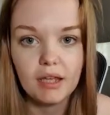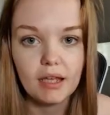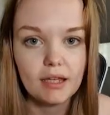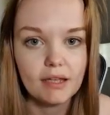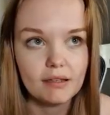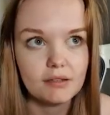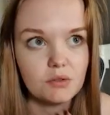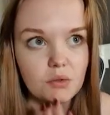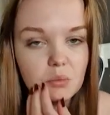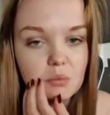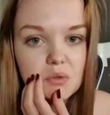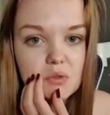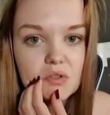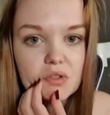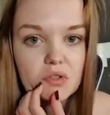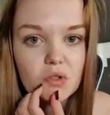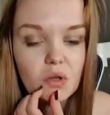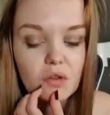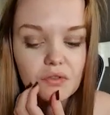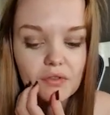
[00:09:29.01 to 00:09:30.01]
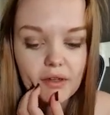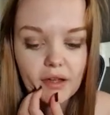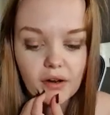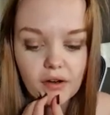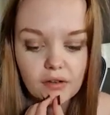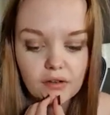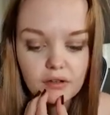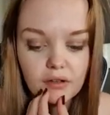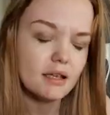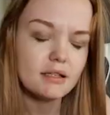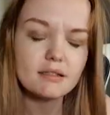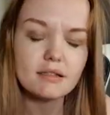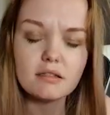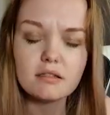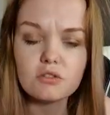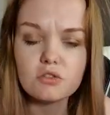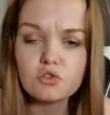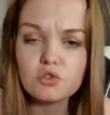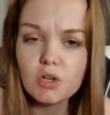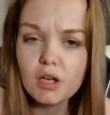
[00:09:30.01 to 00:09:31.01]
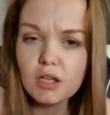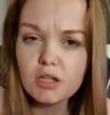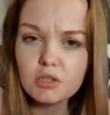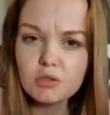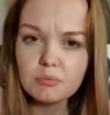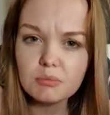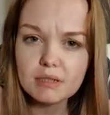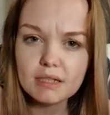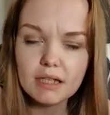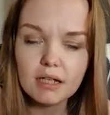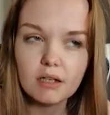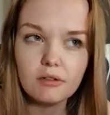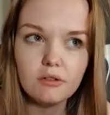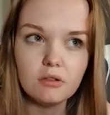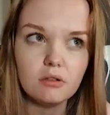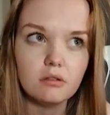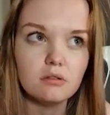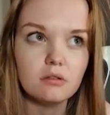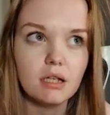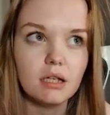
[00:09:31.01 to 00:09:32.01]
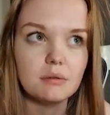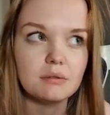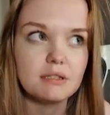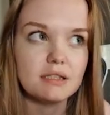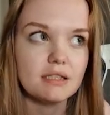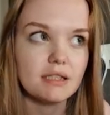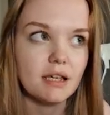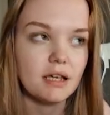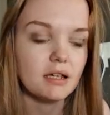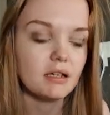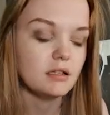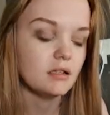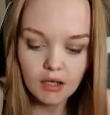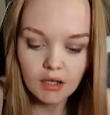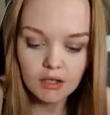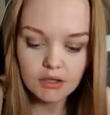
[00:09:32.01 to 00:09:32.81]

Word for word: It's almost not there. It's a strange material, I would say.